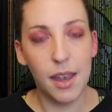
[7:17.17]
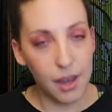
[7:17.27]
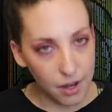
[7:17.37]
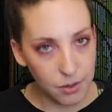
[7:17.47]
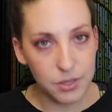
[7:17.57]

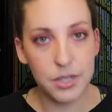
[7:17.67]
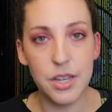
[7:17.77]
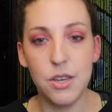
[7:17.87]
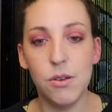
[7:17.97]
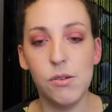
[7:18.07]
And I will see
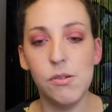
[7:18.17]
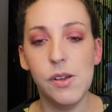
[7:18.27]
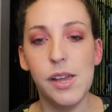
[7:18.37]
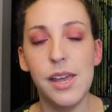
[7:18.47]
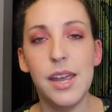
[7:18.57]
you
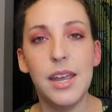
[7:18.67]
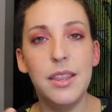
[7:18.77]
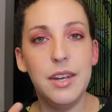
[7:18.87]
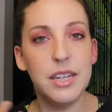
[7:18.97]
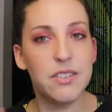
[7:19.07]

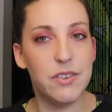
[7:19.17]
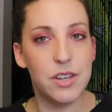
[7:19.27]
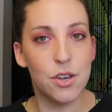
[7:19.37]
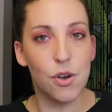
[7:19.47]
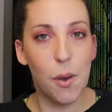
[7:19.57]
in the next
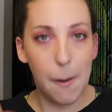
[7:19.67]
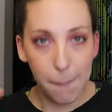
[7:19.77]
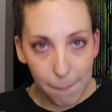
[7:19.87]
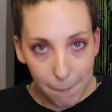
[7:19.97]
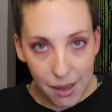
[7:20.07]
video.
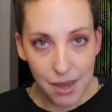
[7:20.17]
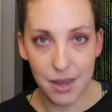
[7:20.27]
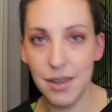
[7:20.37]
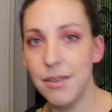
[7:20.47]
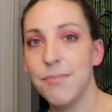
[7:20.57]

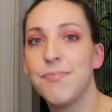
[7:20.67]
Bye!